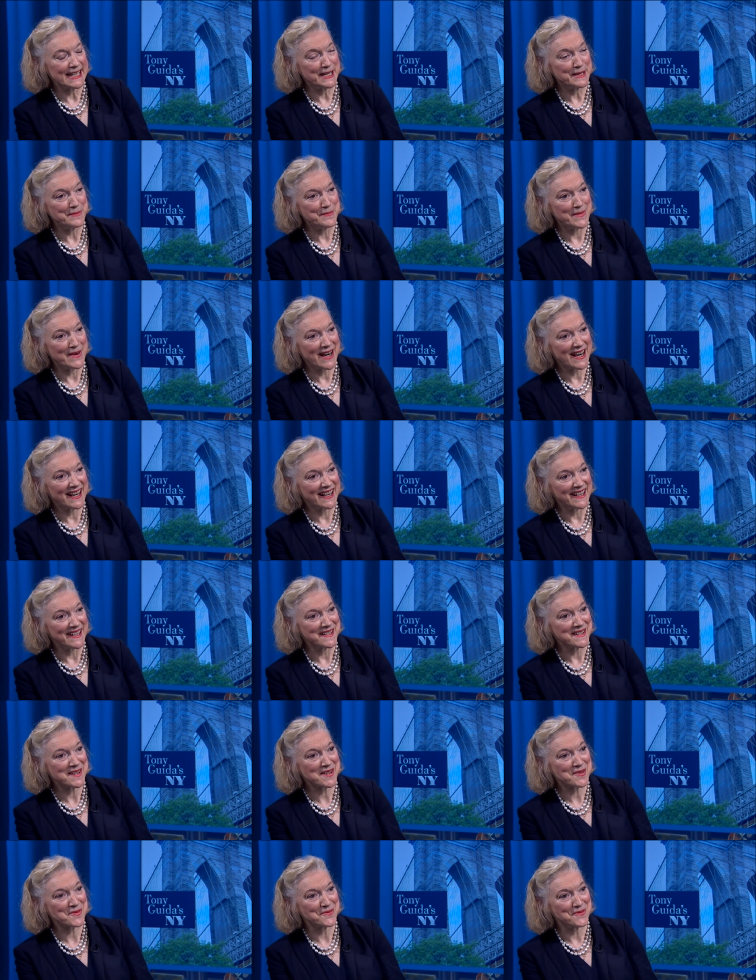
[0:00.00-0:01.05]
in
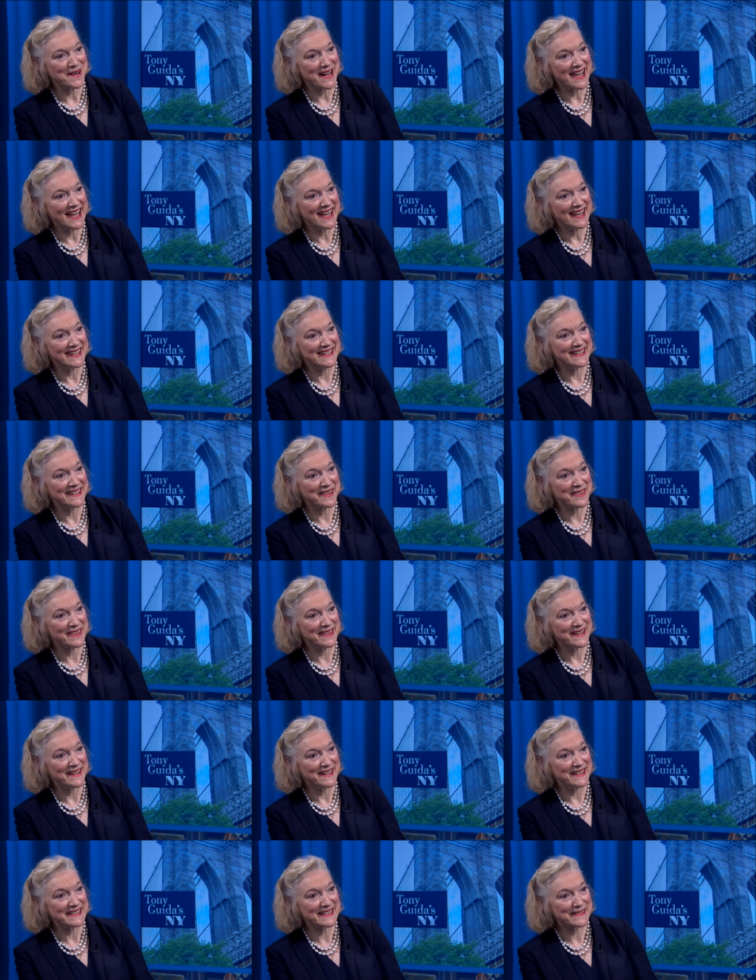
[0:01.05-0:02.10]
March, when
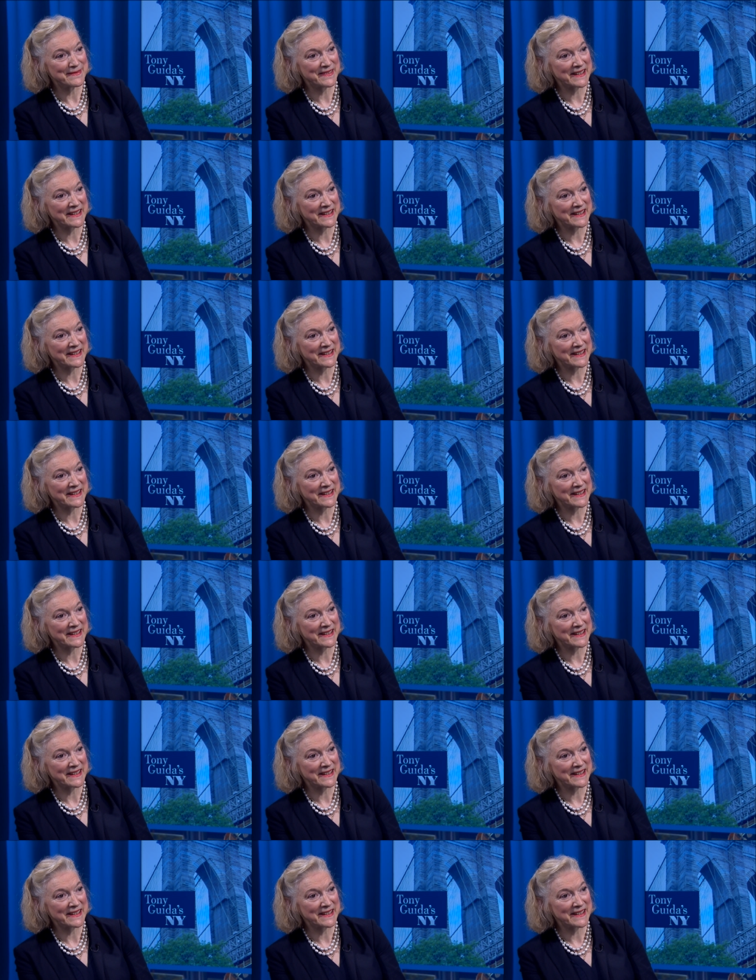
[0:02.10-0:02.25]
the